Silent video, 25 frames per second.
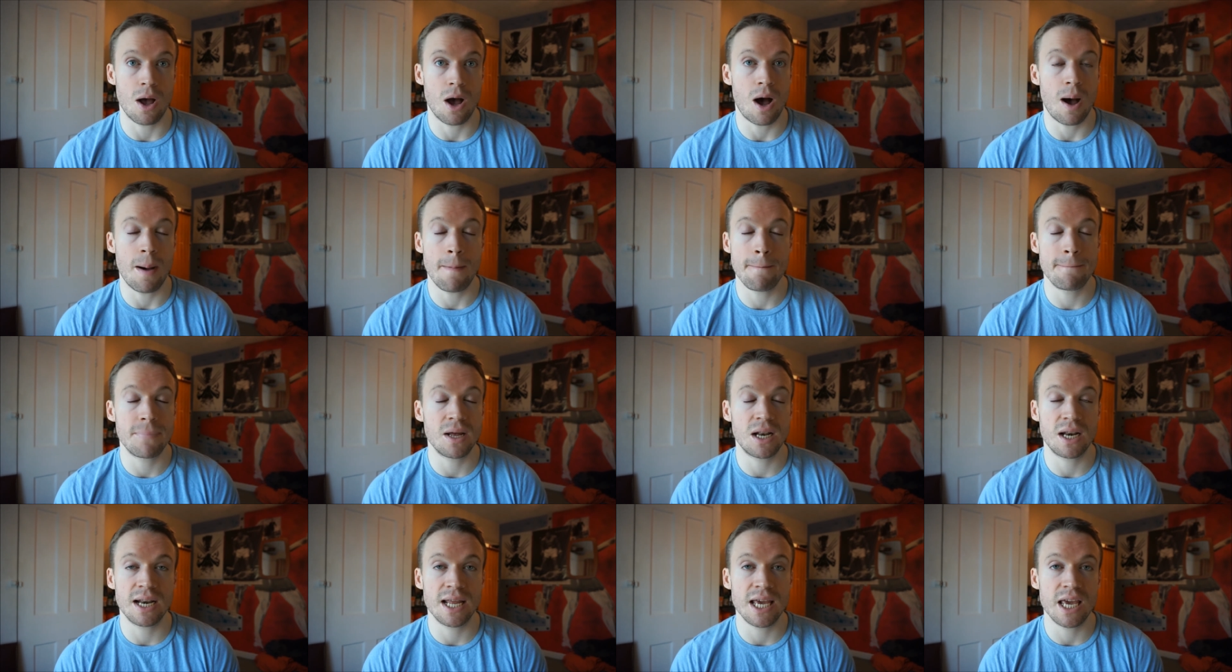
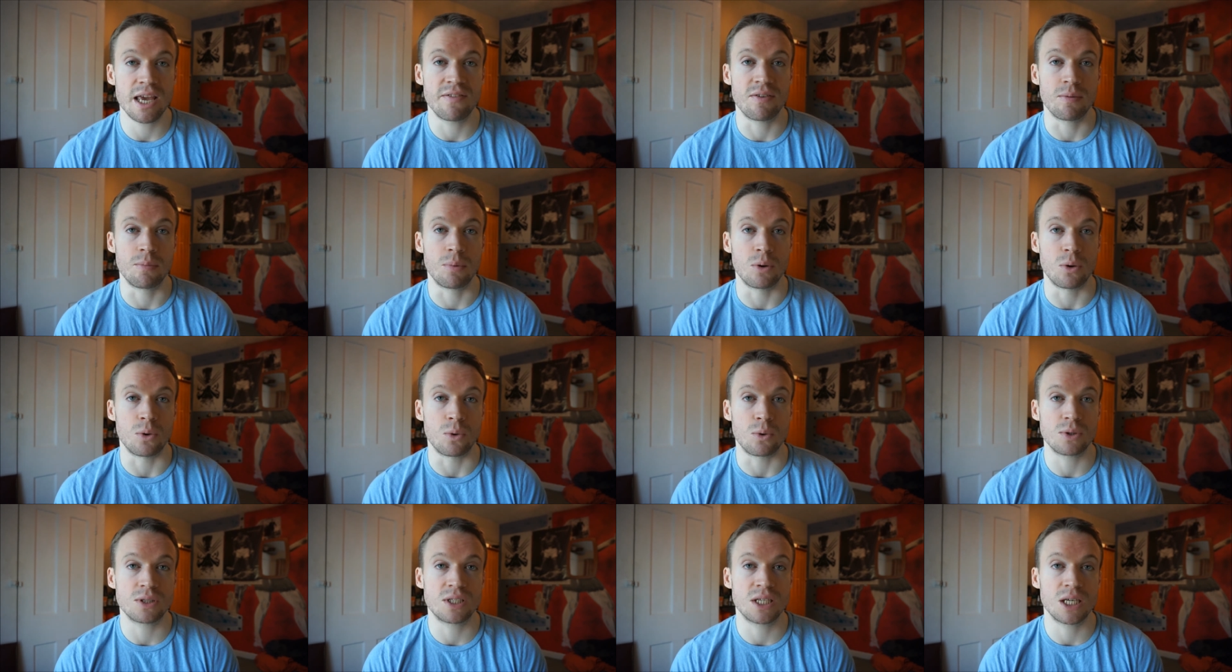
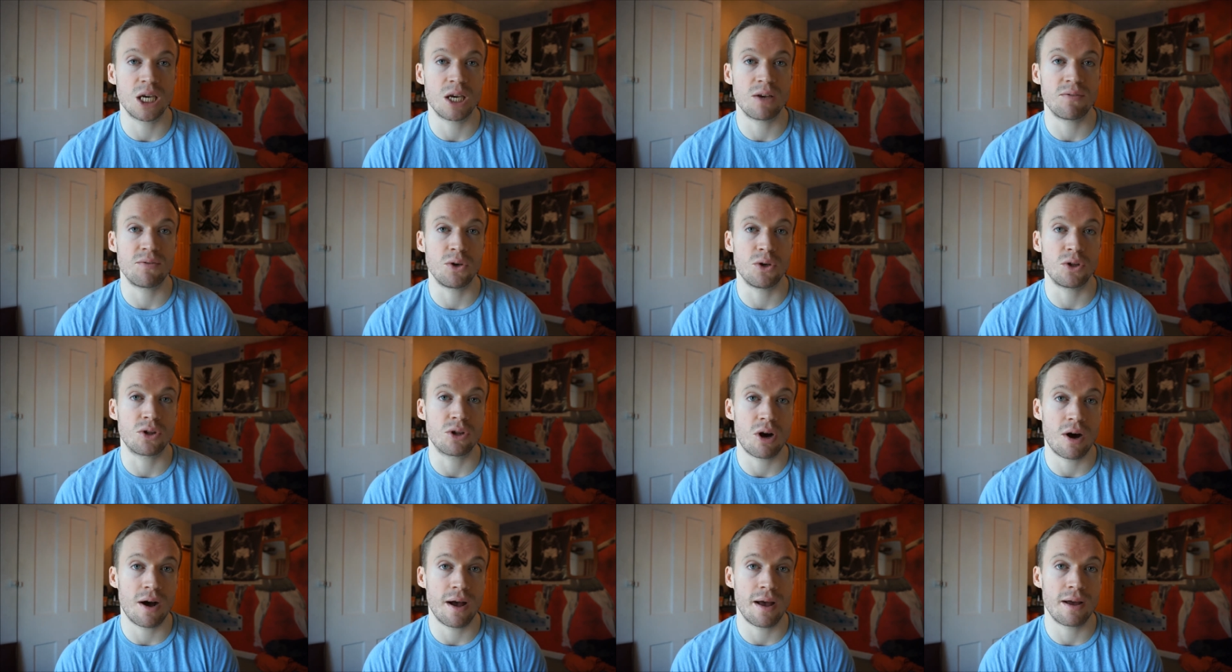unbelievable to give you
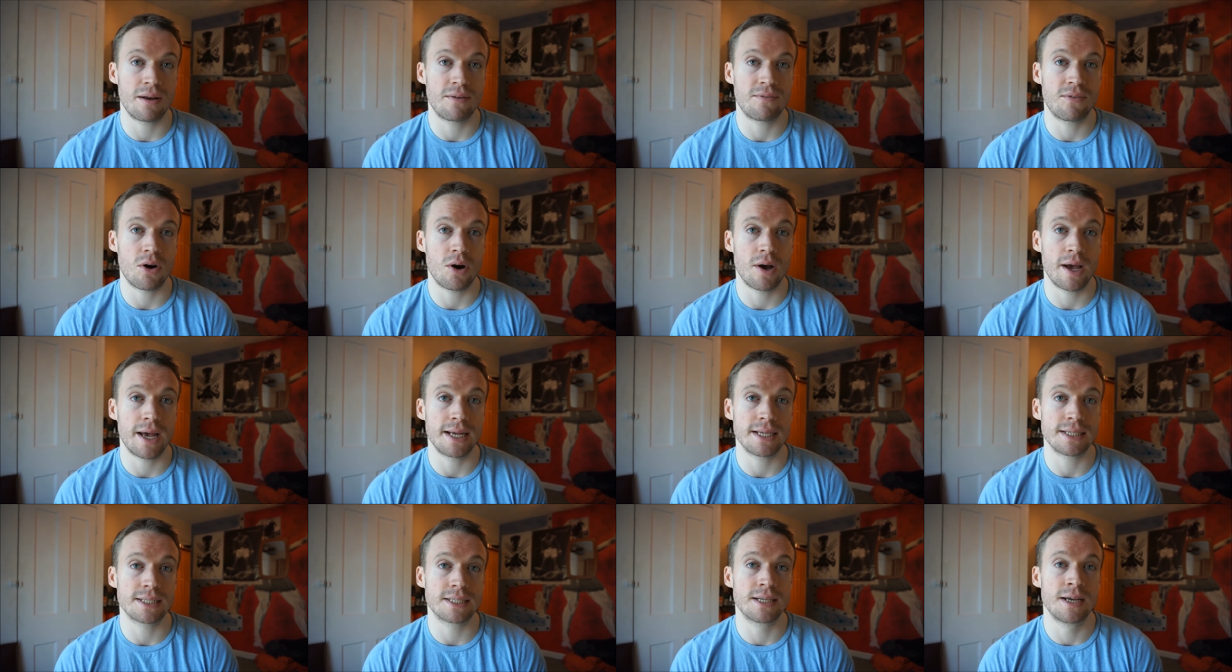diet
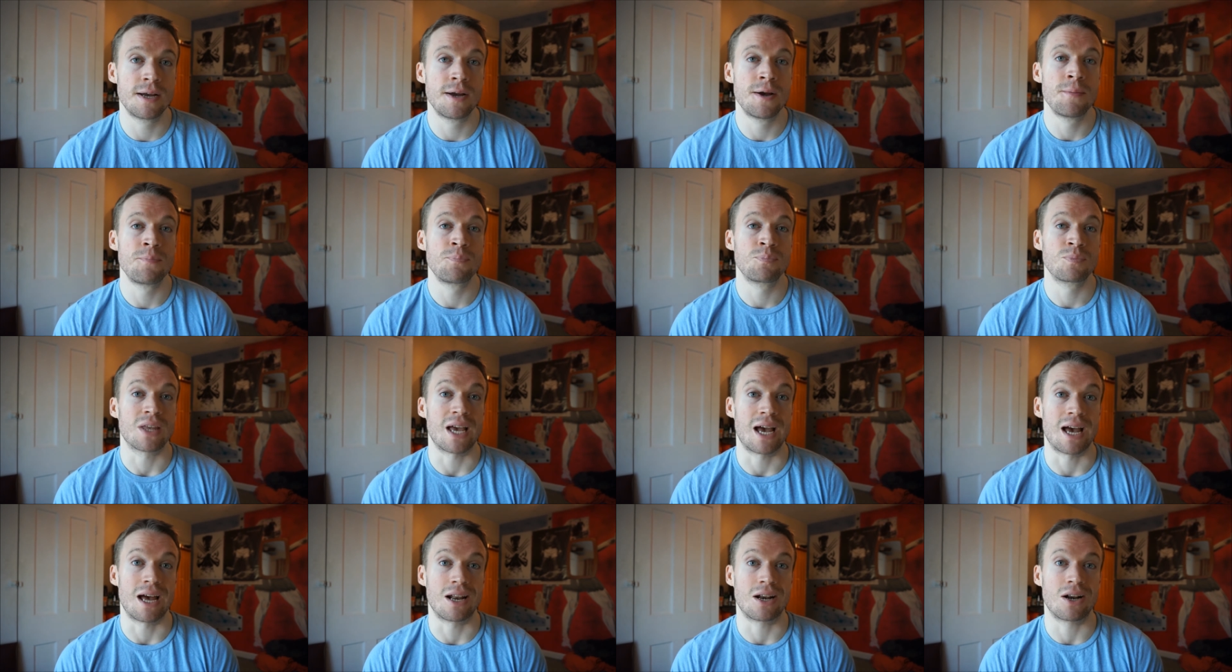advice
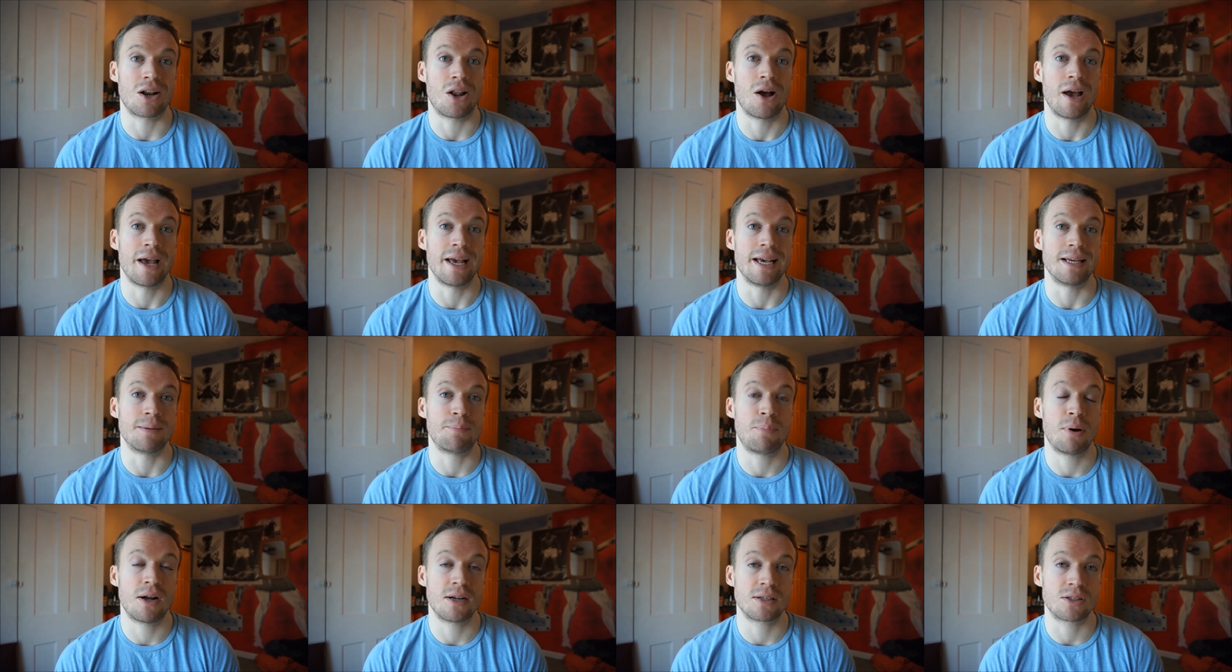and
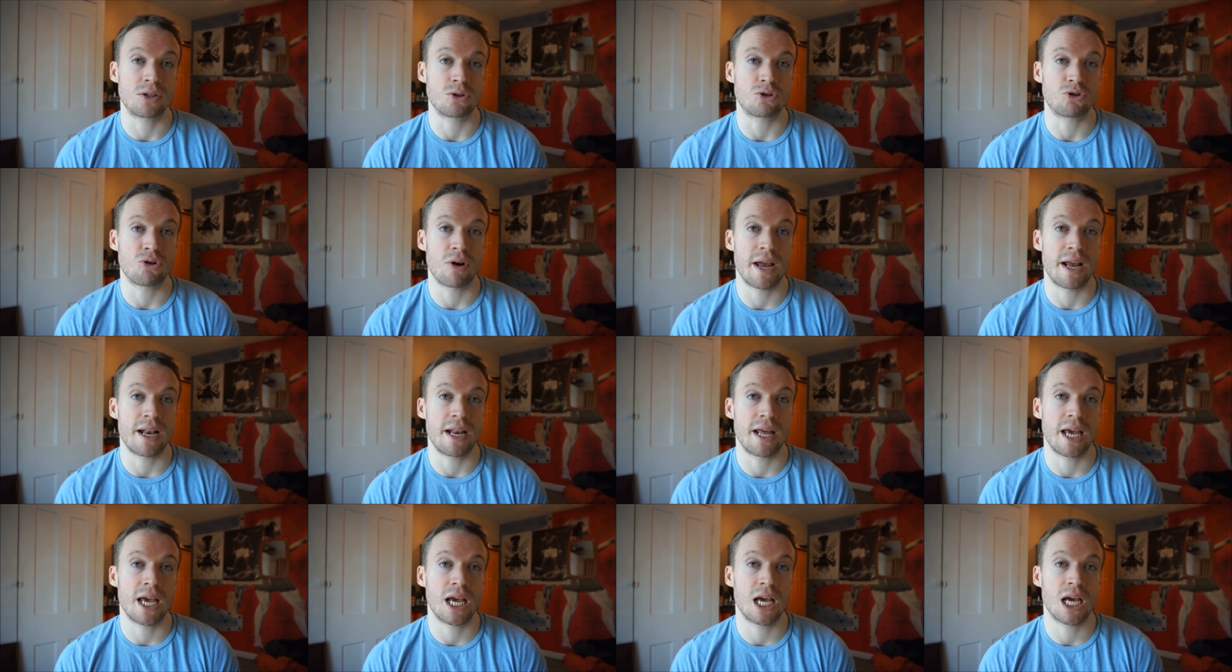like personal
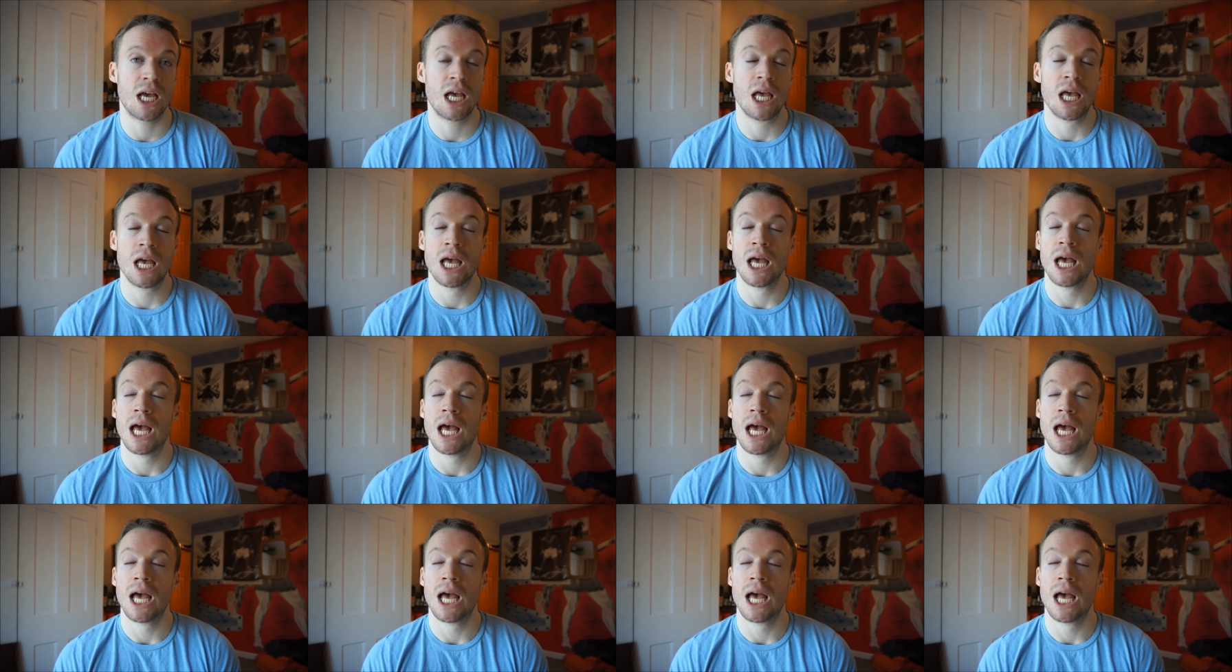training,